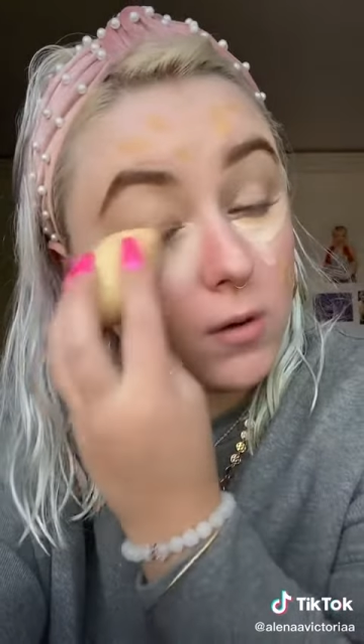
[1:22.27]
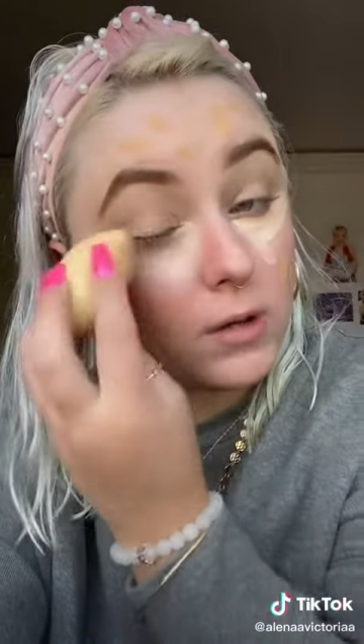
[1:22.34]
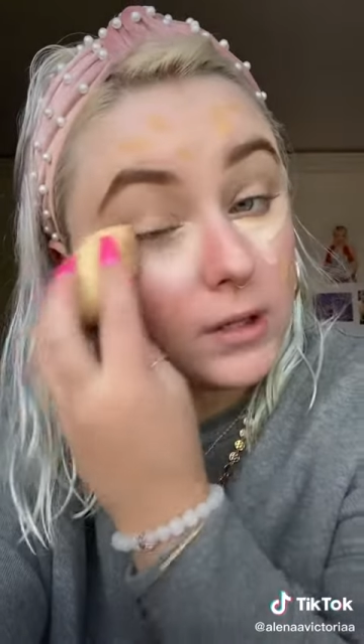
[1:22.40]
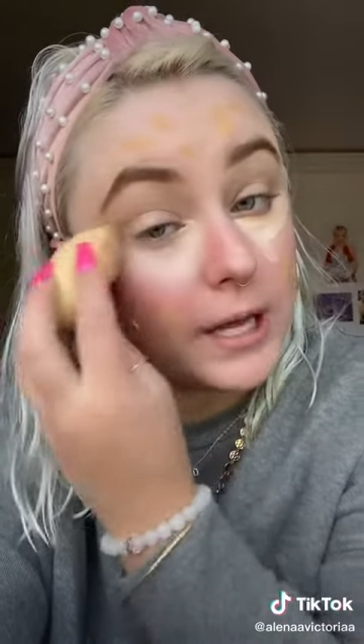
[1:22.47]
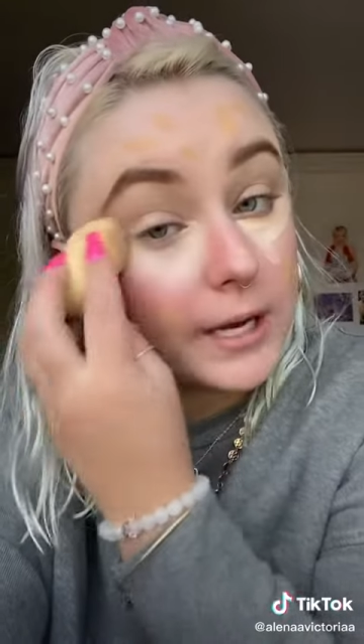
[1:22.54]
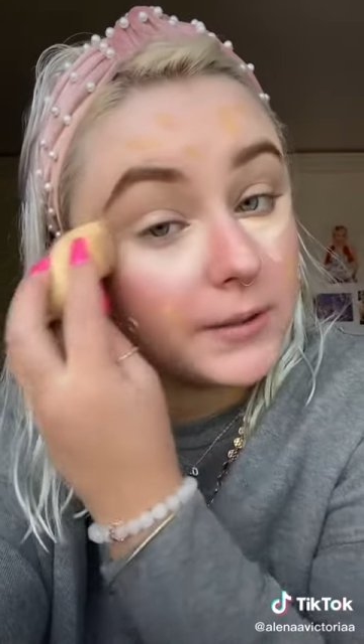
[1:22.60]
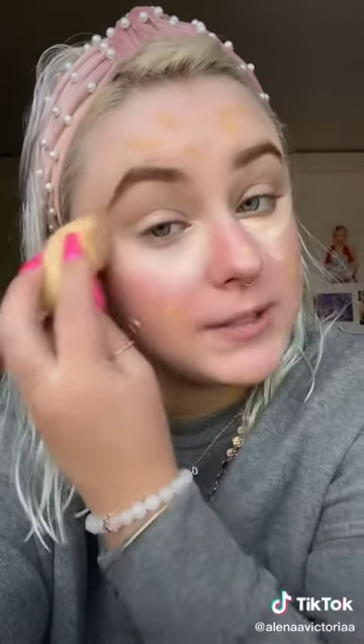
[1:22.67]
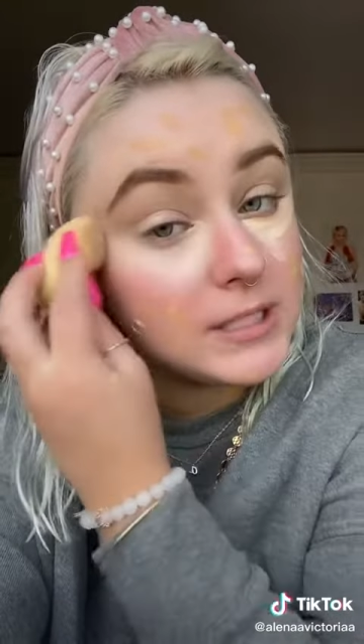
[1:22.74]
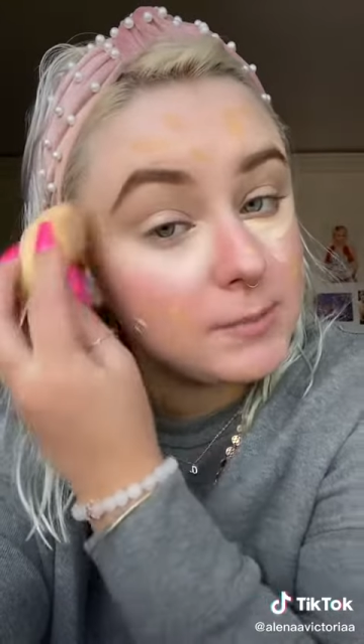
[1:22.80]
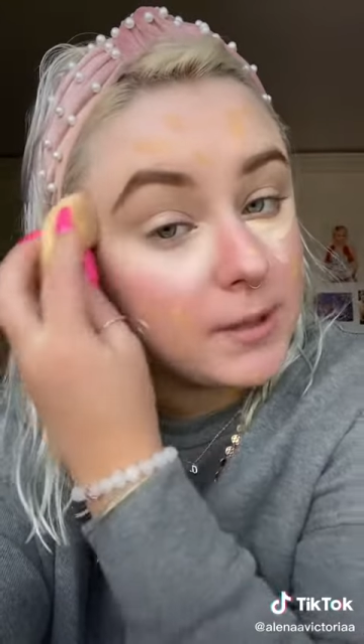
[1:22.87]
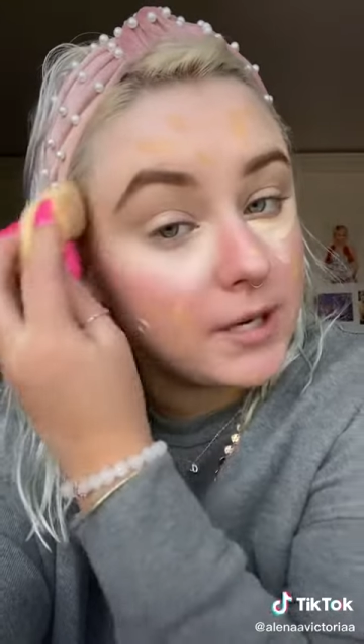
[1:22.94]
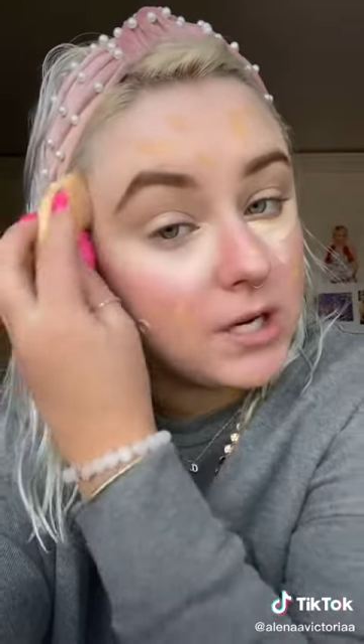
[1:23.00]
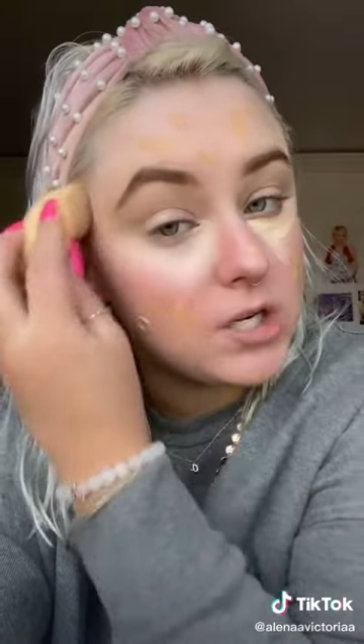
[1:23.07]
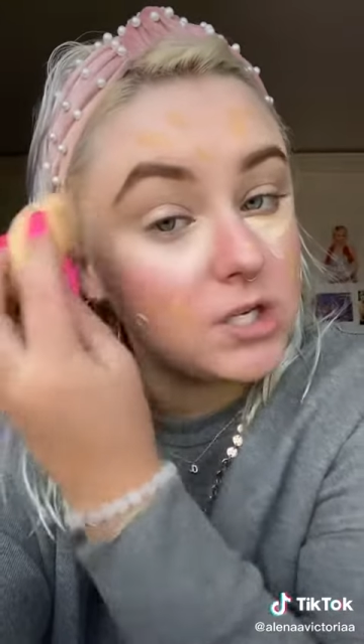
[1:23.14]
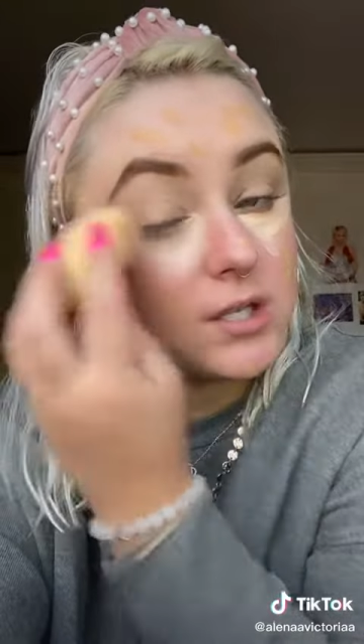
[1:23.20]
Cloud
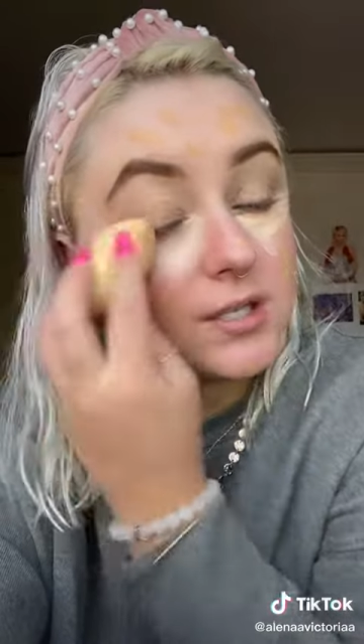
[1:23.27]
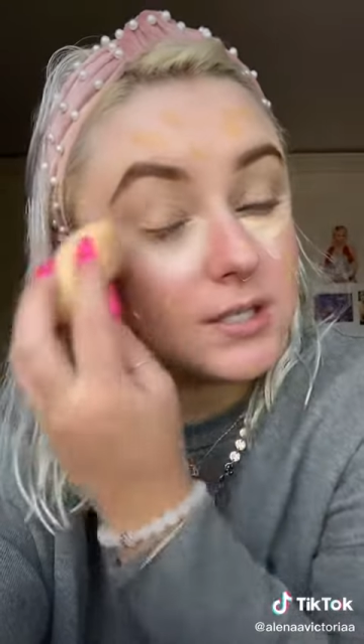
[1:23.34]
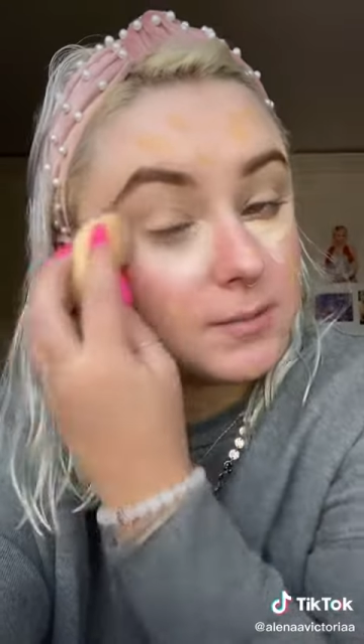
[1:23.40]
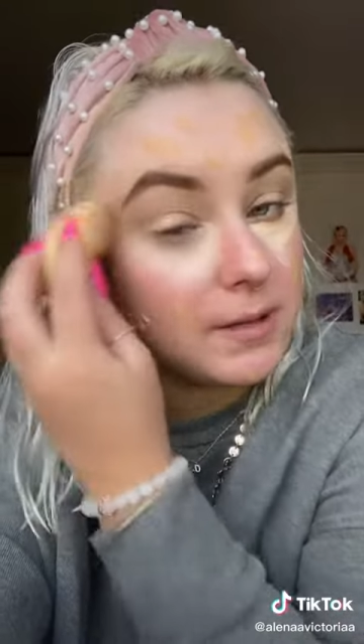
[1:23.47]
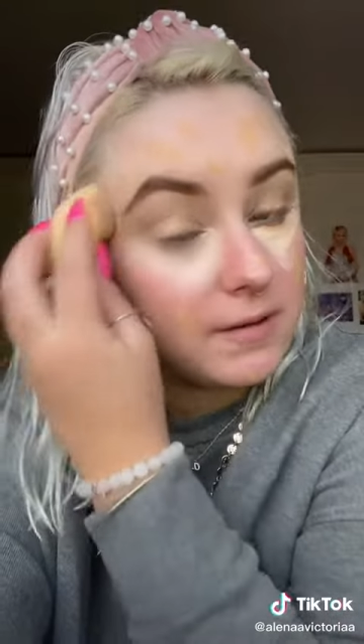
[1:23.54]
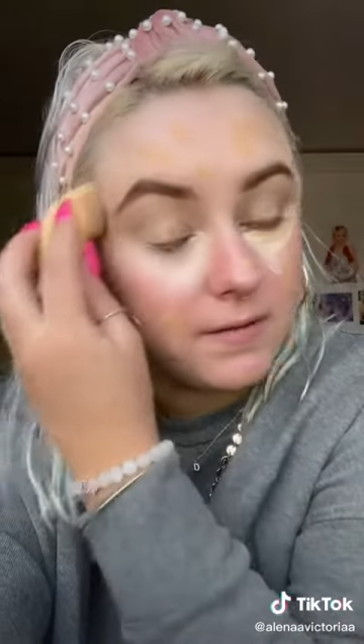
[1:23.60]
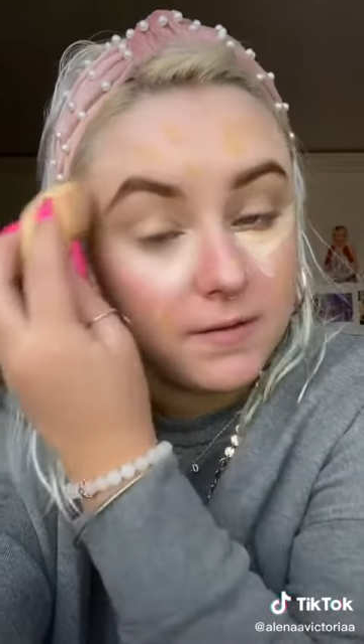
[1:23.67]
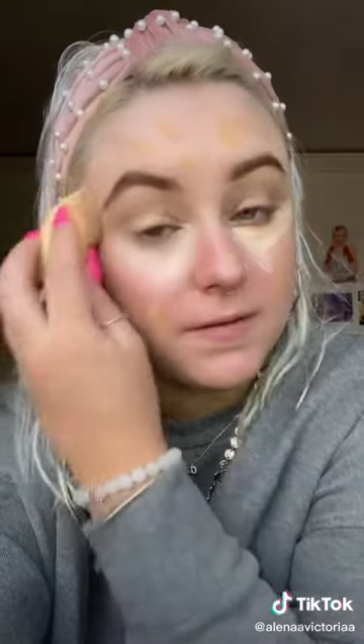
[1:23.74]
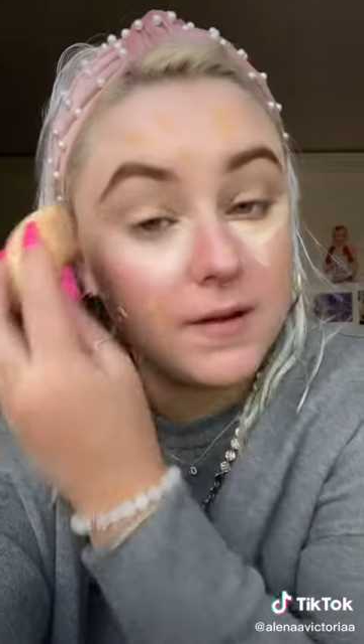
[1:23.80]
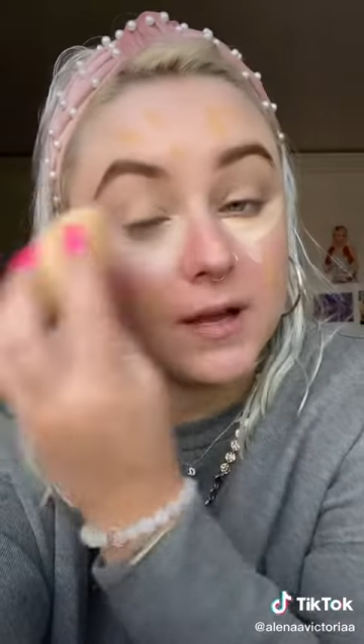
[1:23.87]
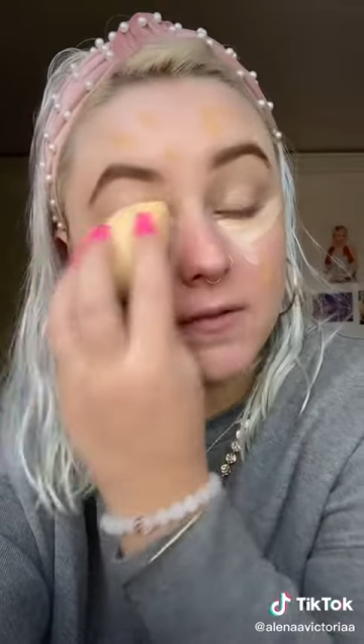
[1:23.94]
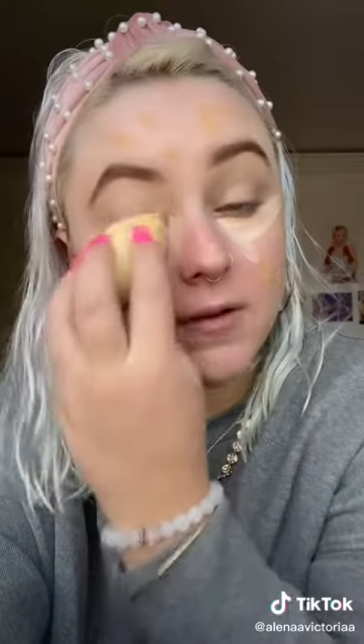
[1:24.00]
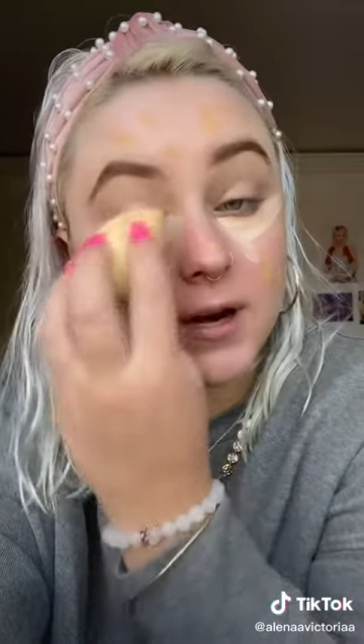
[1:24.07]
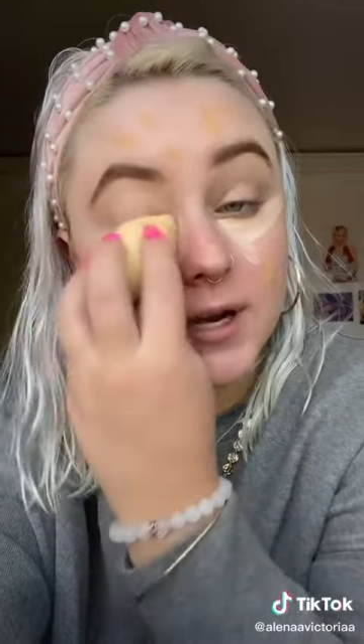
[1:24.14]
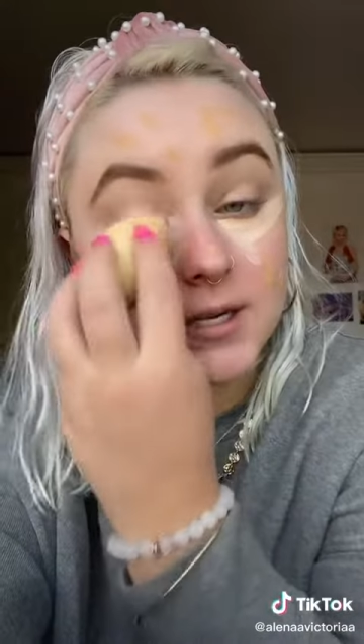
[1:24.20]
Sponge. This is my
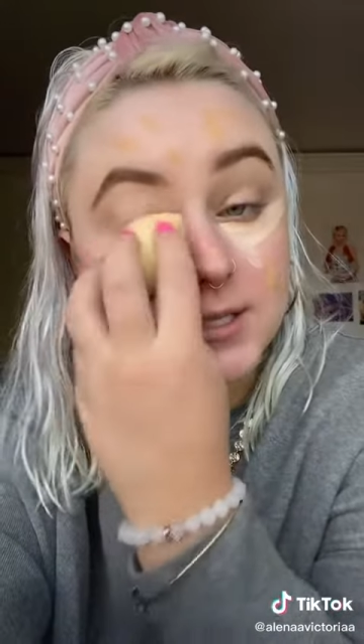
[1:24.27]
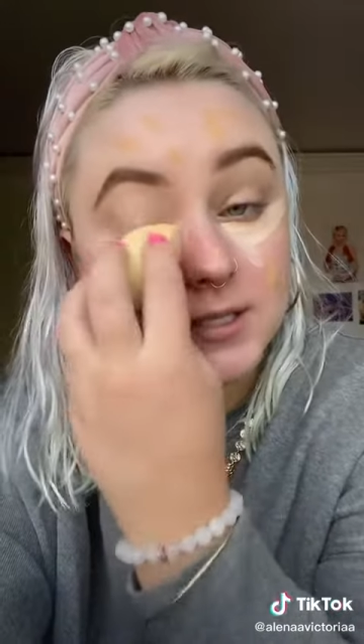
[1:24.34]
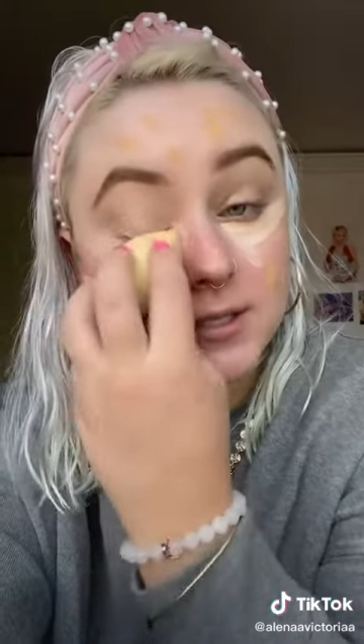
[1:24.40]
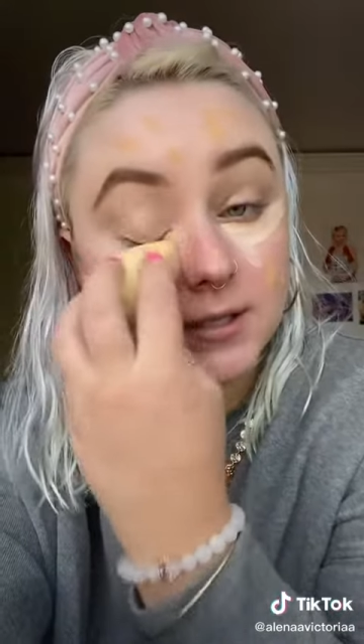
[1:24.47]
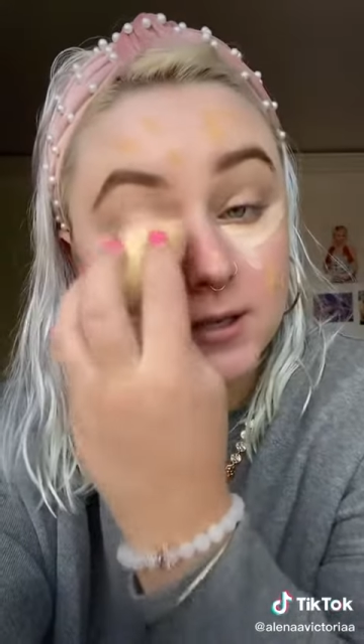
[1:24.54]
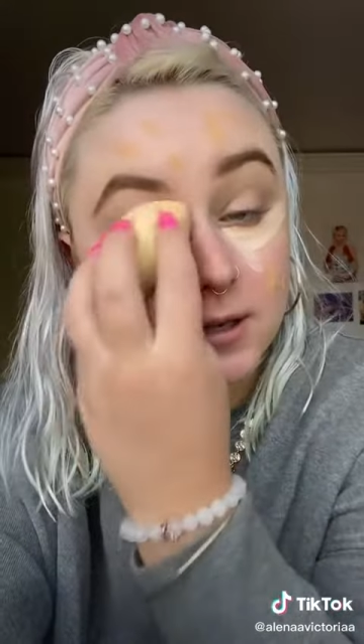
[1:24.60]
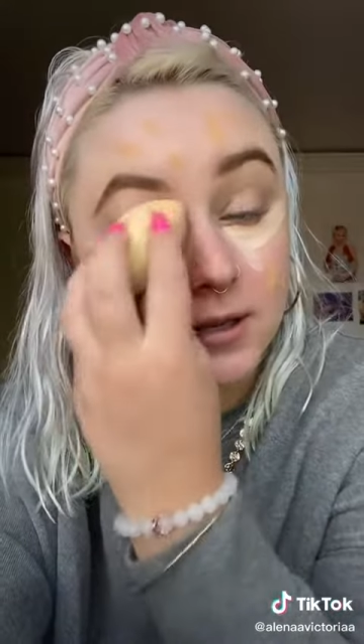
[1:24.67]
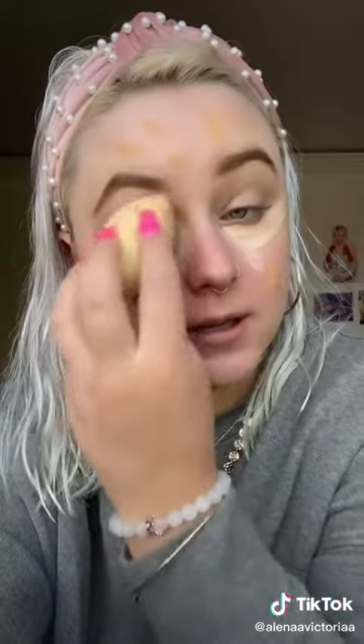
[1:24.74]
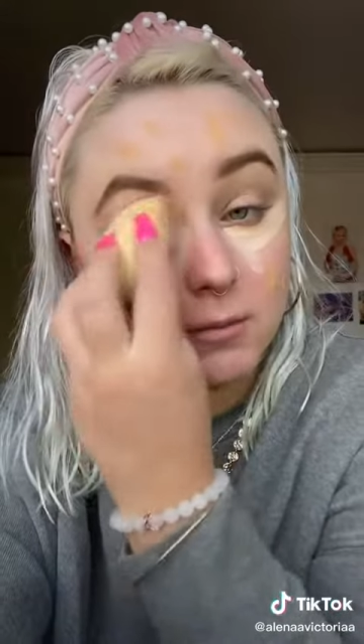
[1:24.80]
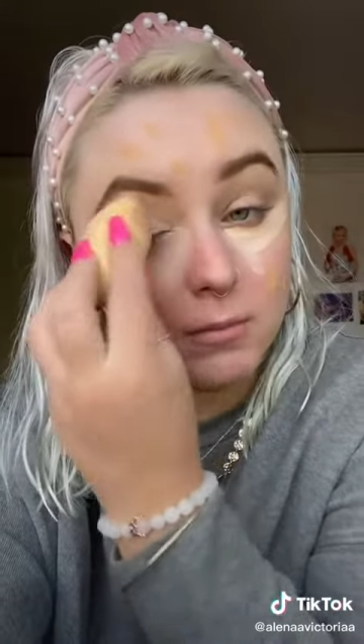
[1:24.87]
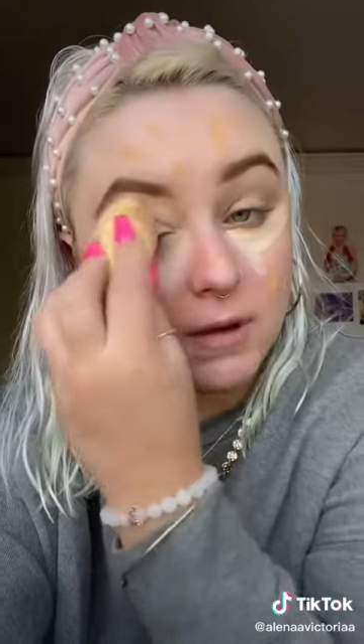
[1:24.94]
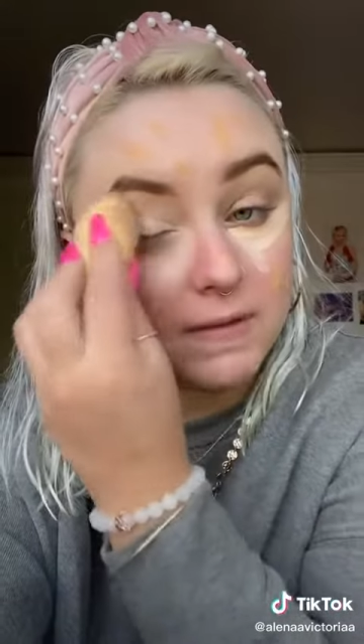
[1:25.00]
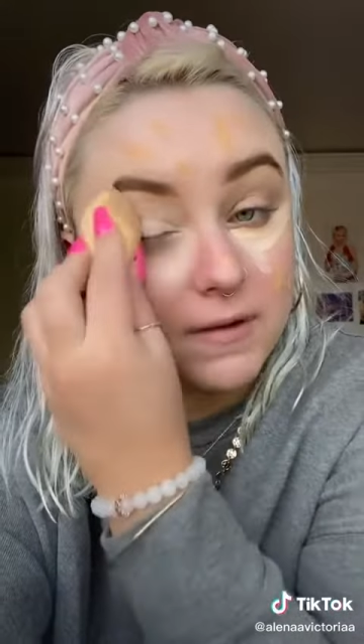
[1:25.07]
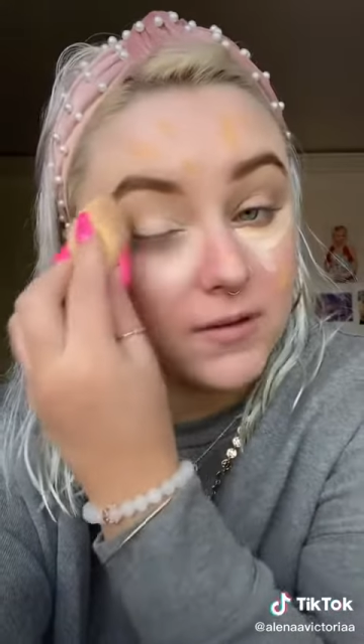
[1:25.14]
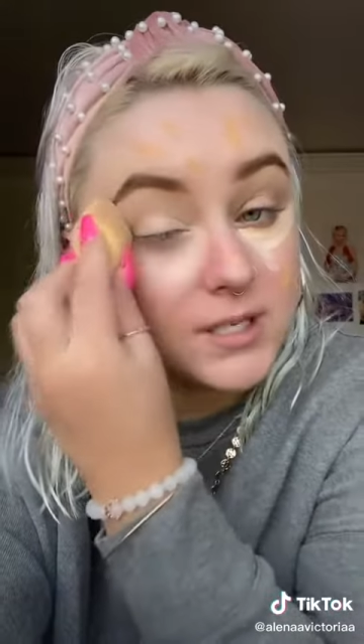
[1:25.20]
favorite, my
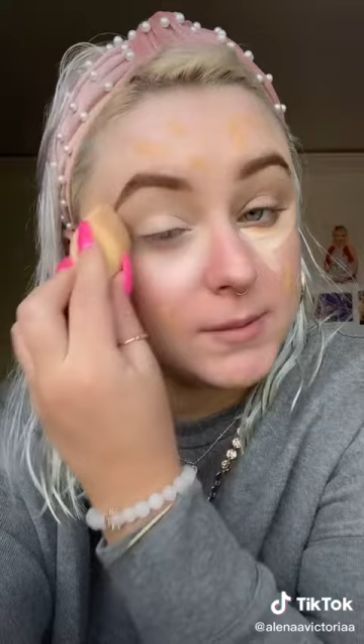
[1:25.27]
favorite